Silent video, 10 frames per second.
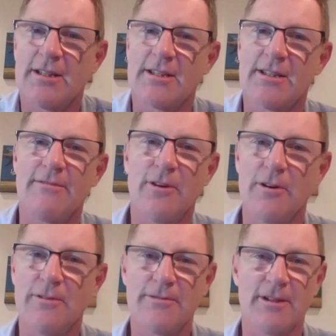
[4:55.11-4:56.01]
that's
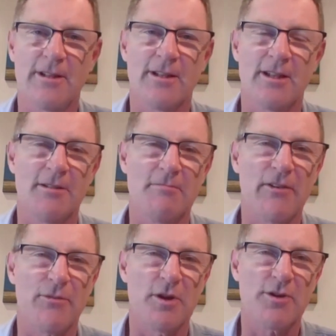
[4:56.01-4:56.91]
involved in
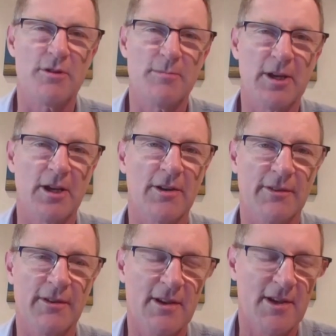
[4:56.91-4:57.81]
mass ministry, because